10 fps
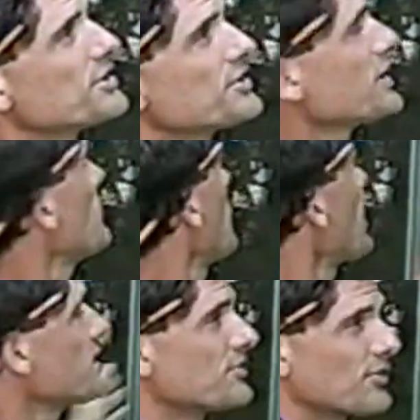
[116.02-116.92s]
When you get
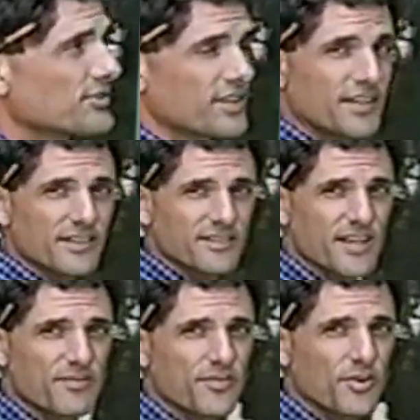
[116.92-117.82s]
wide doors like this,
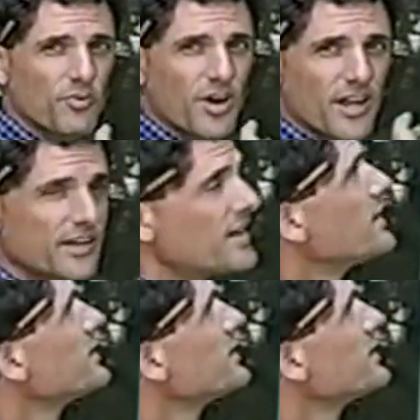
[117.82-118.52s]
eight foot wide,